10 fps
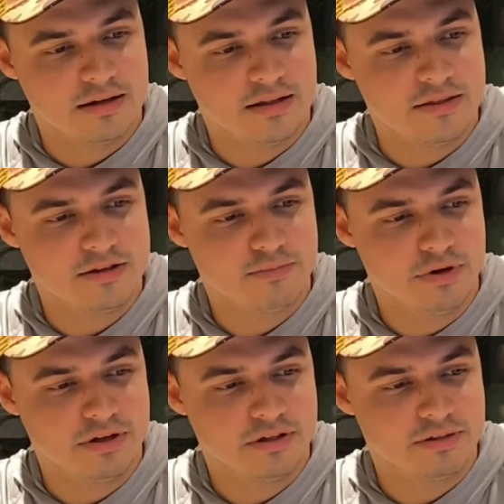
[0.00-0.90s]
This
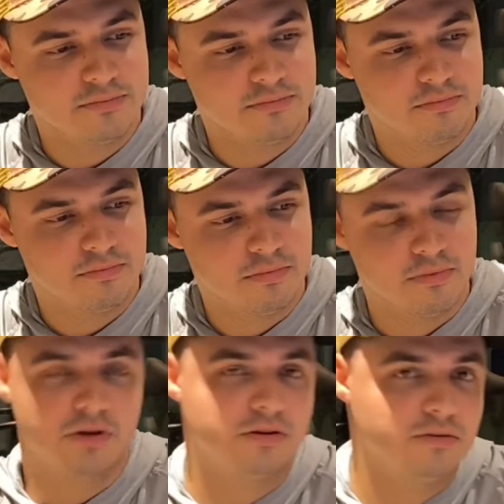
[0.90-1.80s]
brings
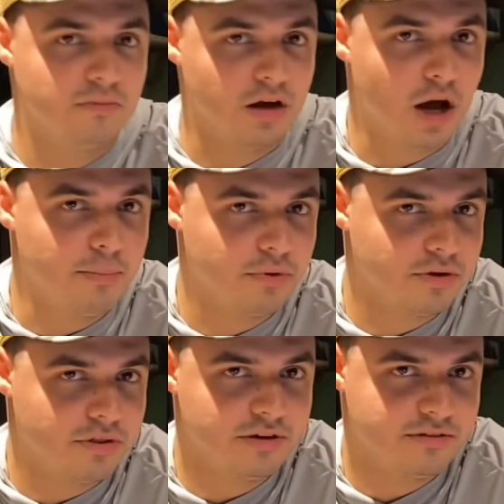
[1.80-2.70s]
a couple
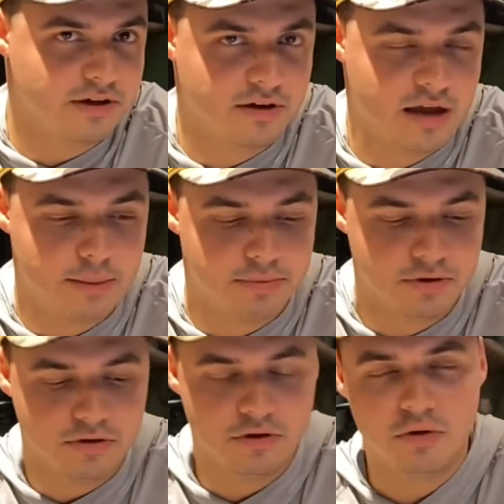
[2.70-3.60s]
good things that could
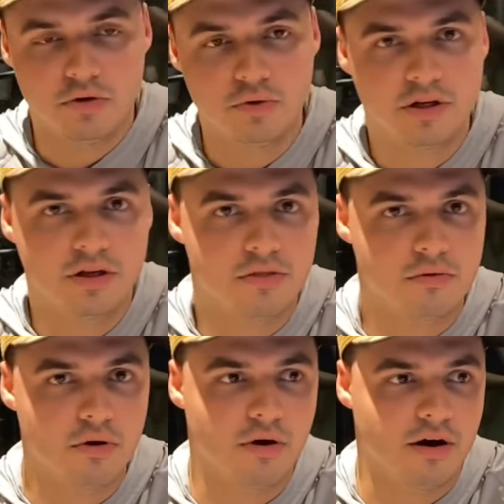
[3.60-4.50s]
happen. You could
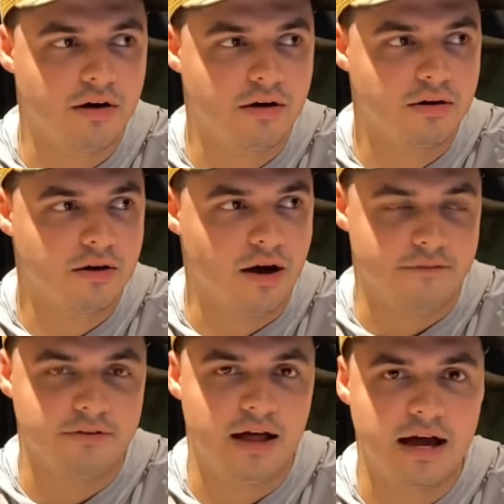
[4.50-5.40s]
throw a
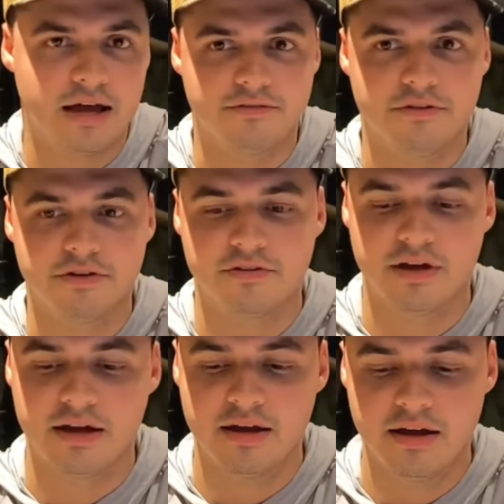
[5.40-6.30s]
fly at a fish
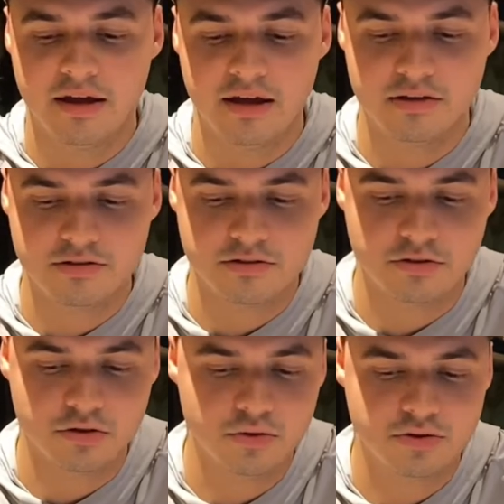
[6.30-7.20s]
that
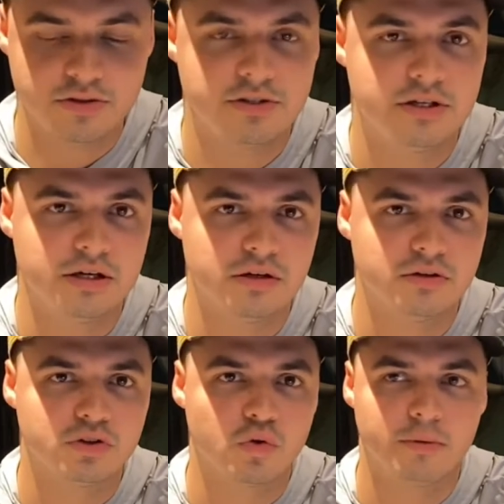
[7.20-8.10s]
is used to
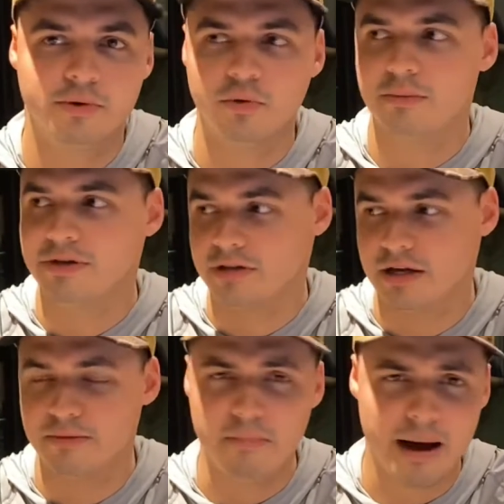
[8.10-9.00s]
seeing squirmy wormies
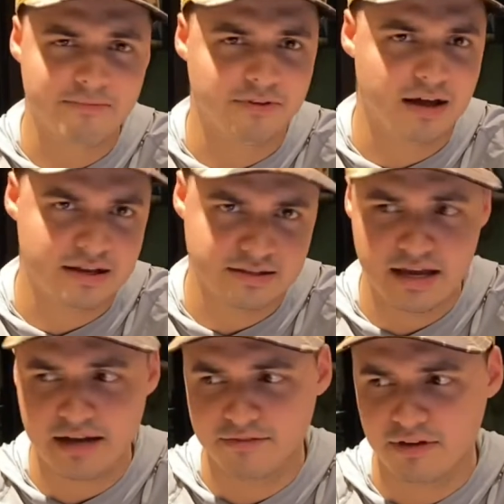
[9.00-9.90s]
and mop flies
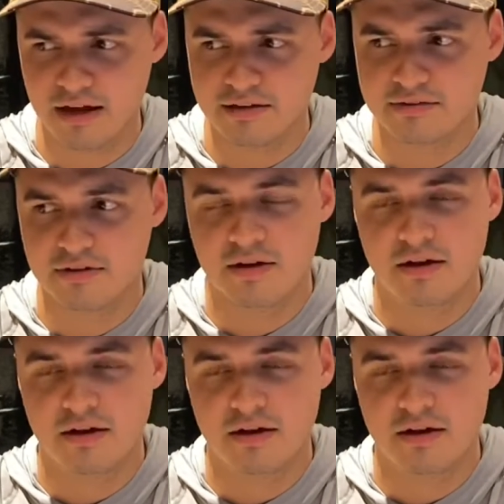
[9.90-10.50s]
and egg flies,